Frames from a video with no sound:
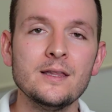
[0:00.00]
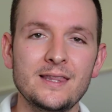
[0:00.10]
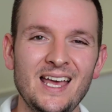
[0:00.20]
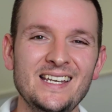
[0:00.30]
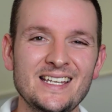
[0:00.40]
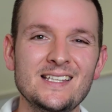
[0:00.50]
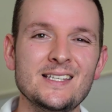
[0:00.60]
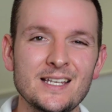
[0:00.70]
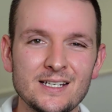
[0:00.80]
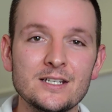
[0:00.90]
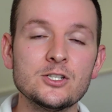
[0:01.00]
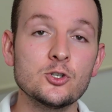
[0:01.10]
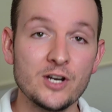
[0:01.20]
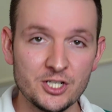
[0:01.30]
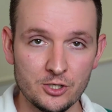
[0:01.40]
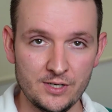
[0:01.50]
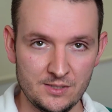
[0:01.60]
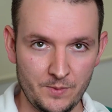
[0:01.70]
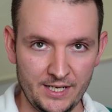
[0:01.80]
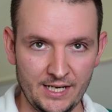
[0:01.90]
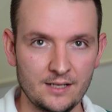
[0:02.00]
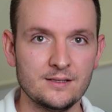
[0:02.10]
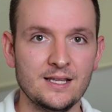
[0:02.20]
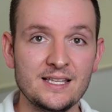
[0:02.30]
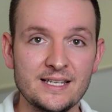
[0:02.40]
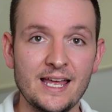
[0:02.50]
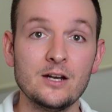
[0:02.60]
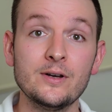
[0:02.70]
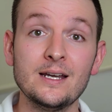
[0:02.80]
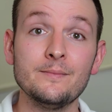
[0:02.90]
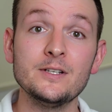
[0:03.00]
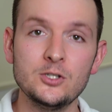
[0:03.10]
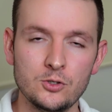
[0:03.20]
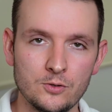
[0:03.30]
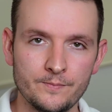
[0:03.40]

That is discretionary spending. So that's category number 2.